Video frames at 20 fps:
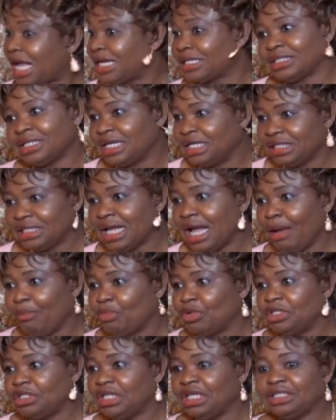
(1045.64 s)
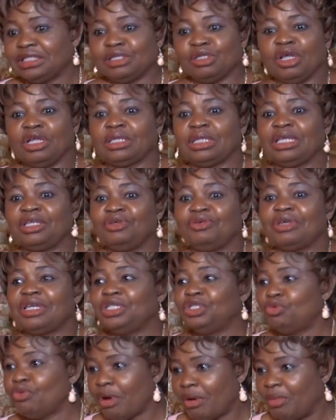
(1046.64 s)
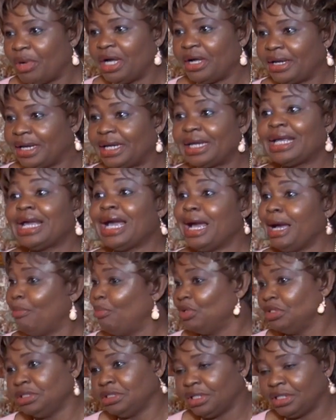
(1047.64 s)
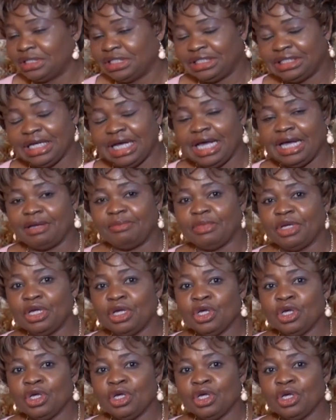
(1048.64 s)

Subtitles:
accidents happen. There's nothing you can do about it. It happens all the time.